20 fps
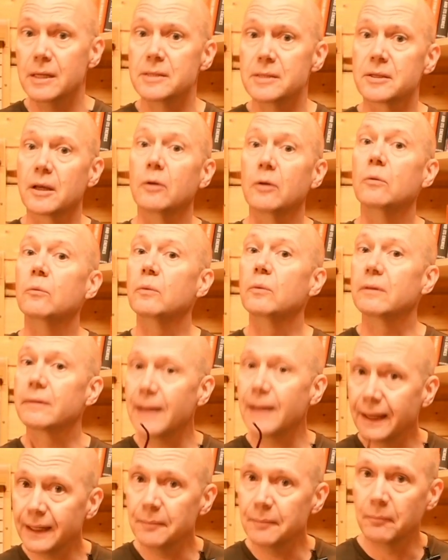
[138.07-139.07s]
So with
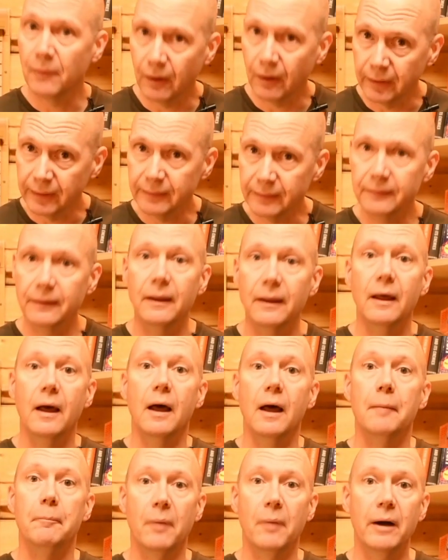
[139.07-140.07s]
that in mind,
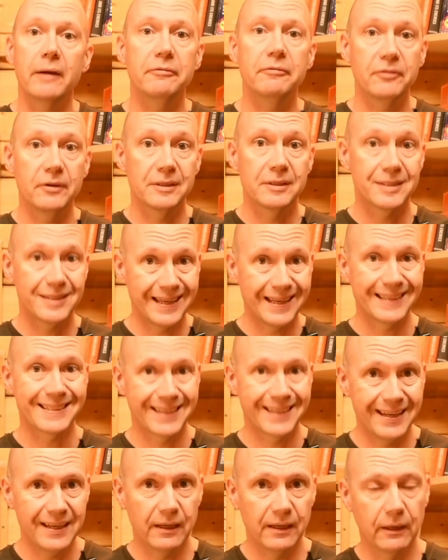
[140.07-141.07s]
my first
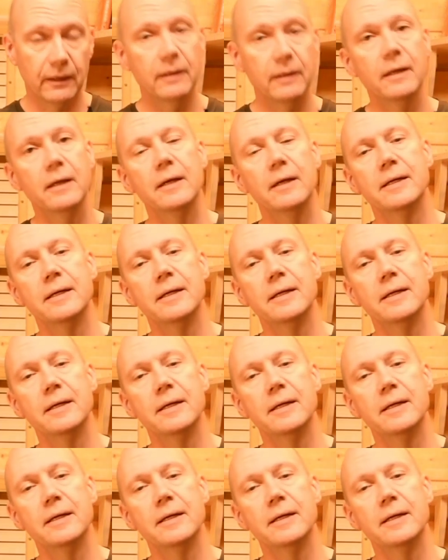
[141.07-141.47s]
task here